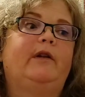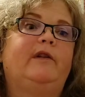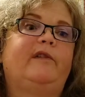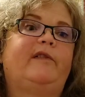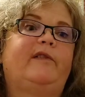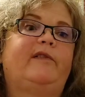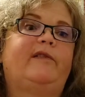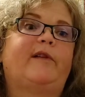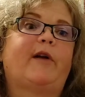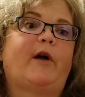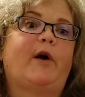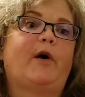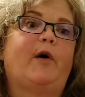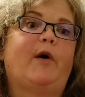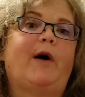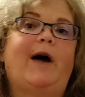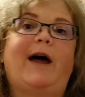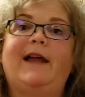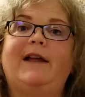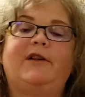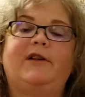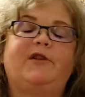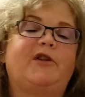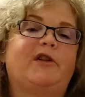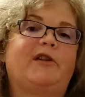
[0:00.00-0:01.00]
So
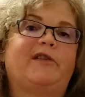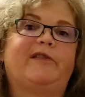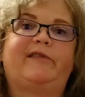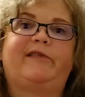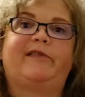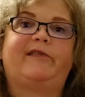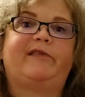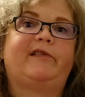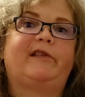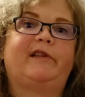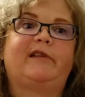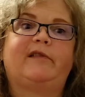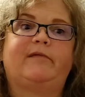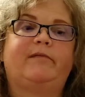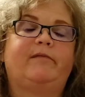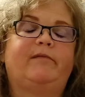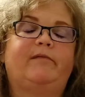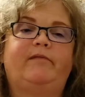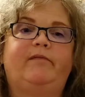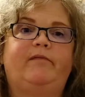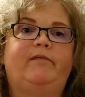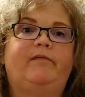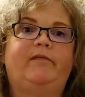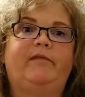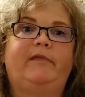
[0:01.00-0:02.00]

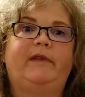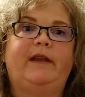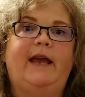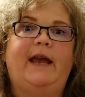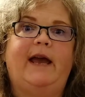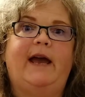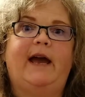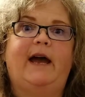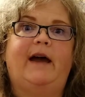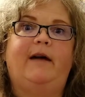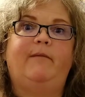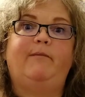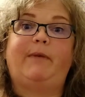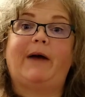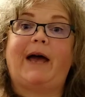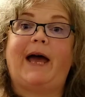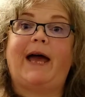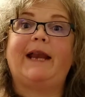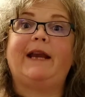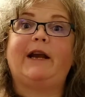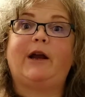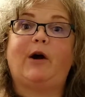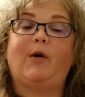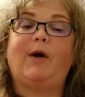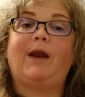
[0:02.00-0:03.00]
yeah, but I
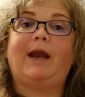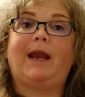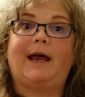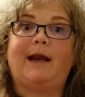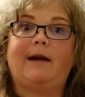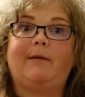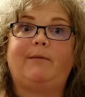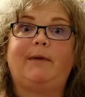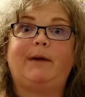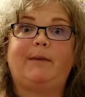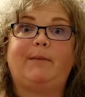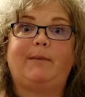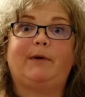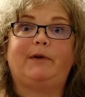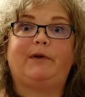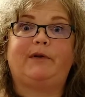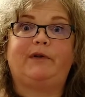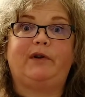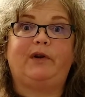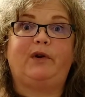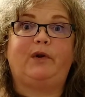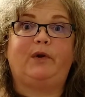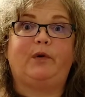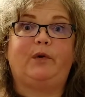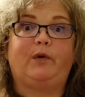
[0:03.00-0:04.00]
know a lot of people
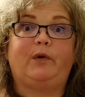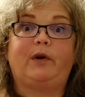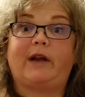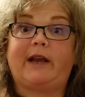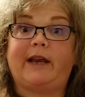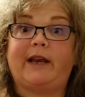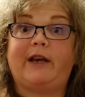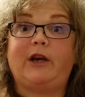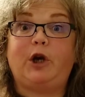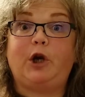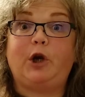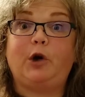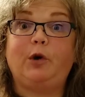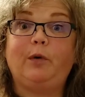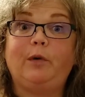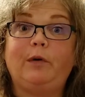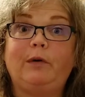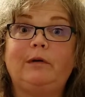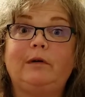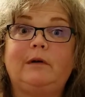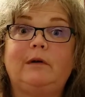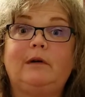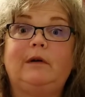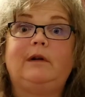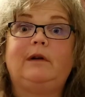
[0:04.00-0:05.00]
do. Can you?
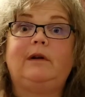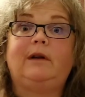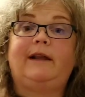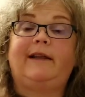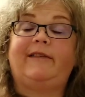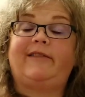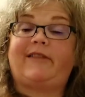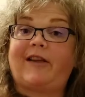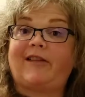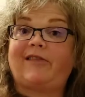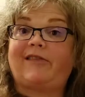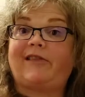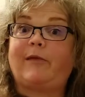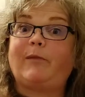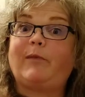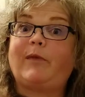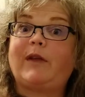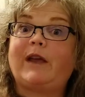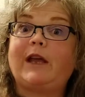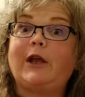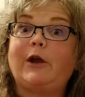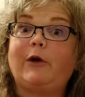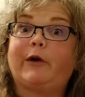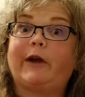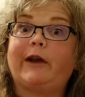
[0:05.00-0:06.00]
Is that
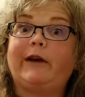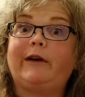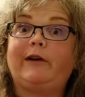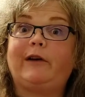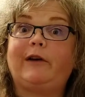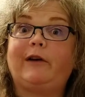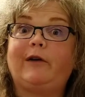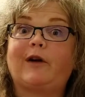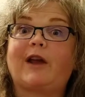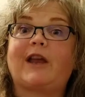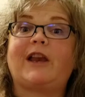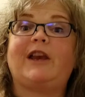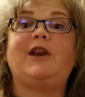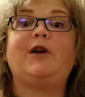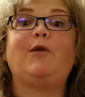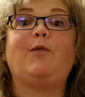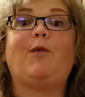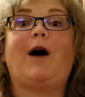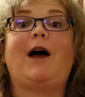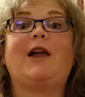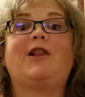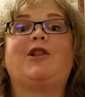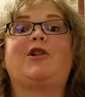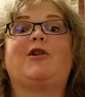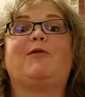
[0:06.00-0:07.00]
something you can do? Can you
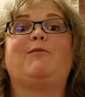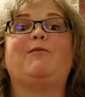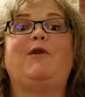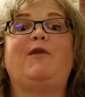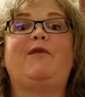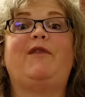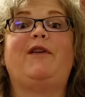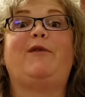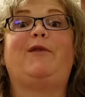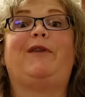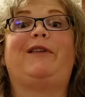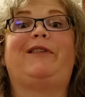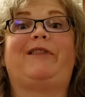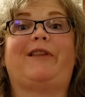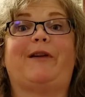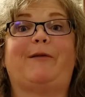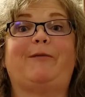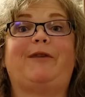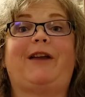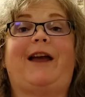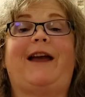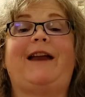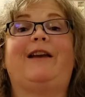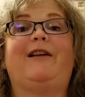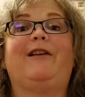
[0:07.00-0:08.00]
watch a movie with
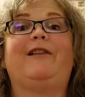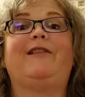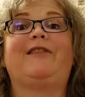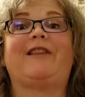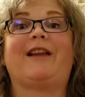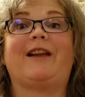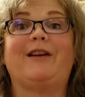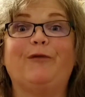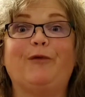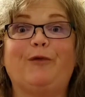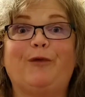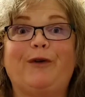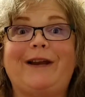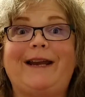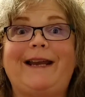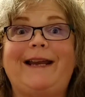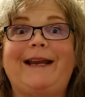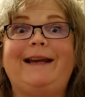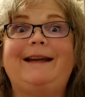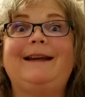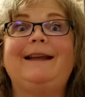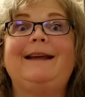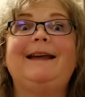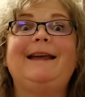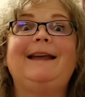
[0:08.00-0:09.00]
subtitles and
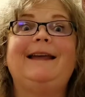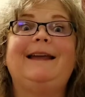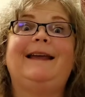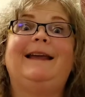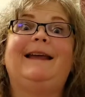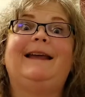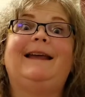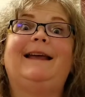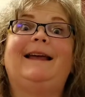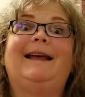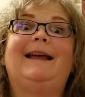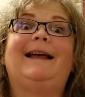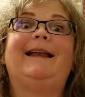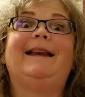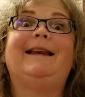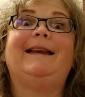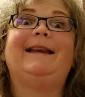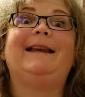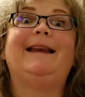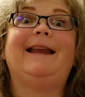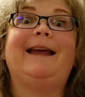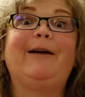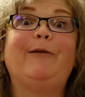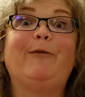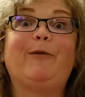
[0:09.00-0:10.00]
read
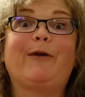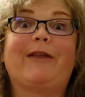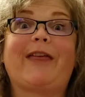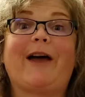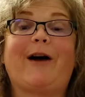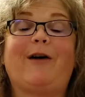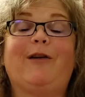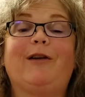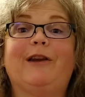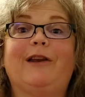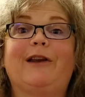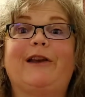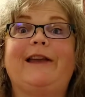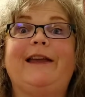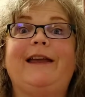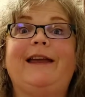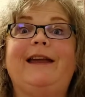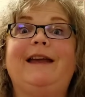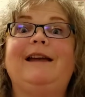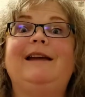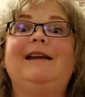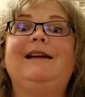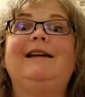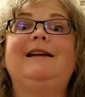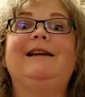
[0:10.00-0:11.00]
and knit without
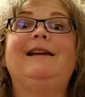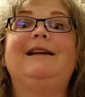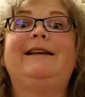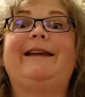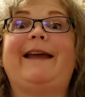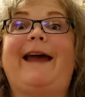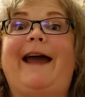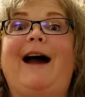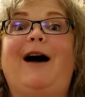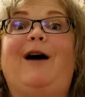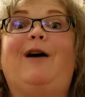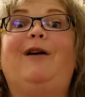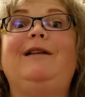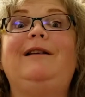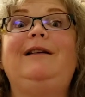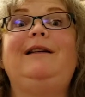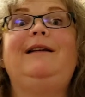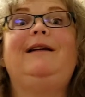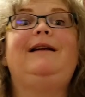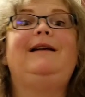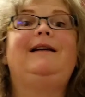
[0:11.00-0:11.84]
looking down?